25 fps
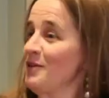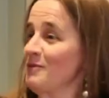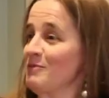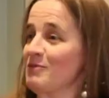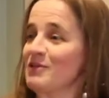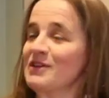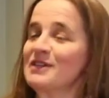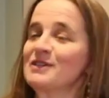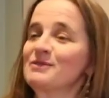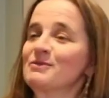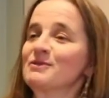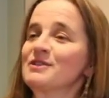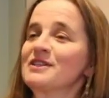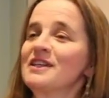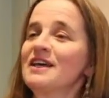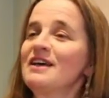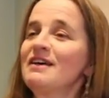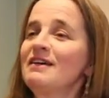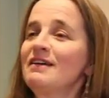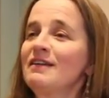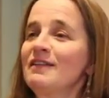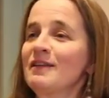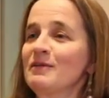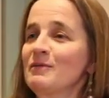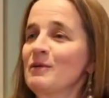the priest was
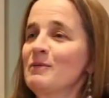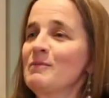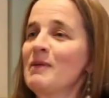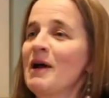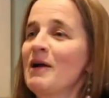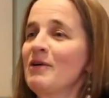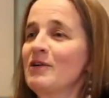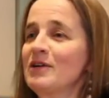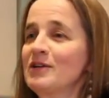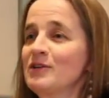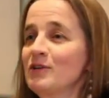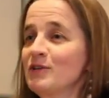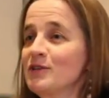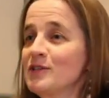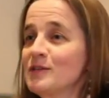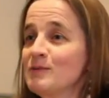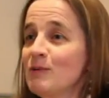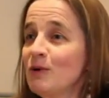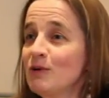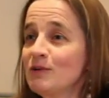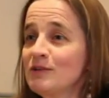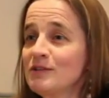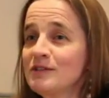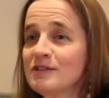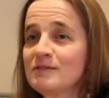there, they were married on the
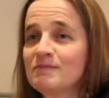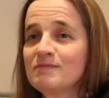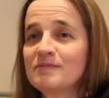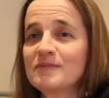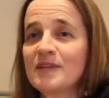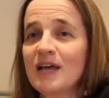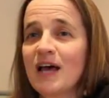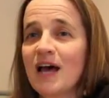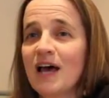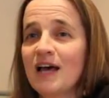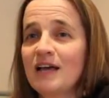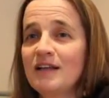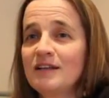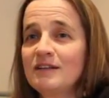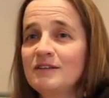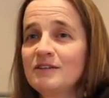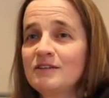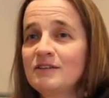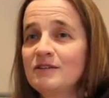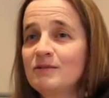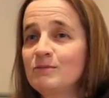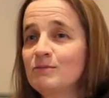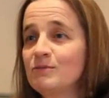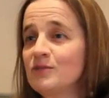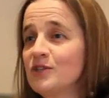spot, and
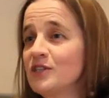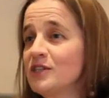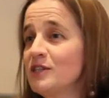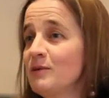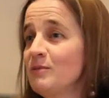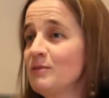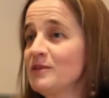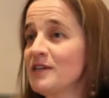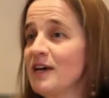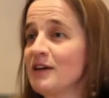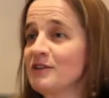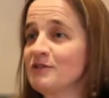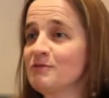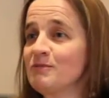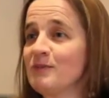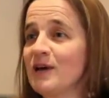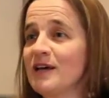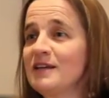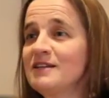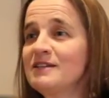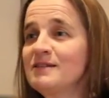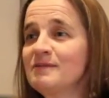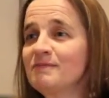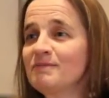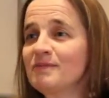she jumped out of
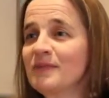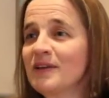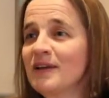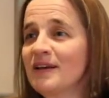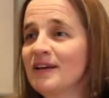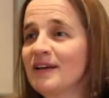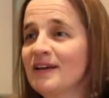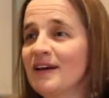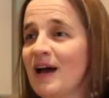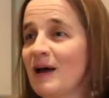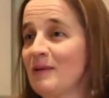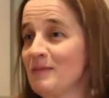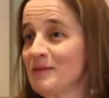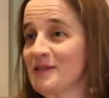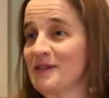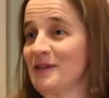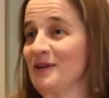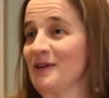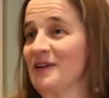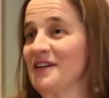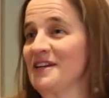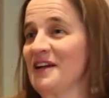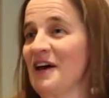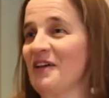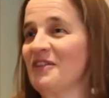bed.
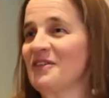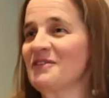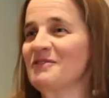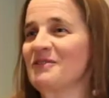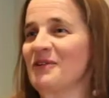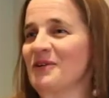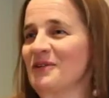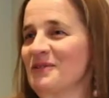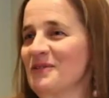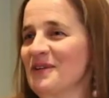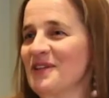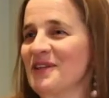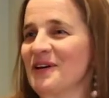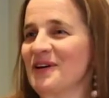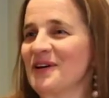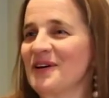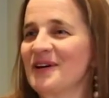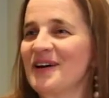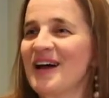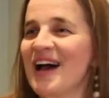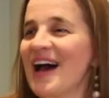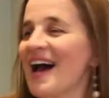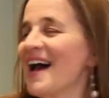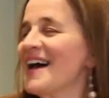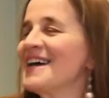Absolutely nothing wrong with
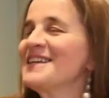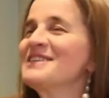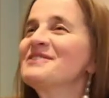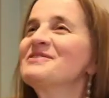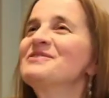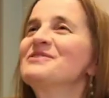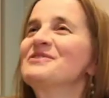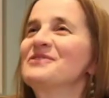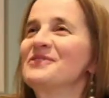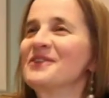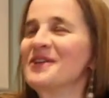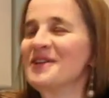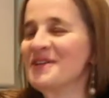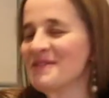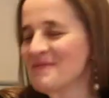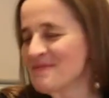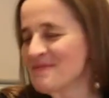her at all.